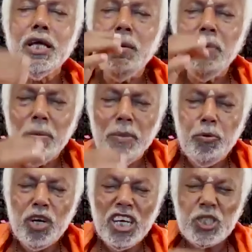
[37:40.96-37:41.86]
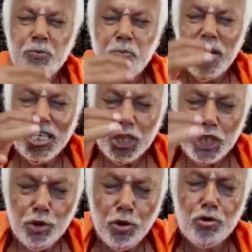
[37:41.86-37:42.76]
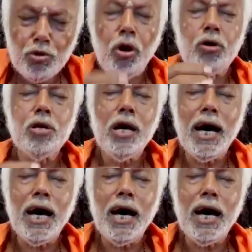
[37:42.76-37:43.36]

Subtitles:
Even before expressing your thought,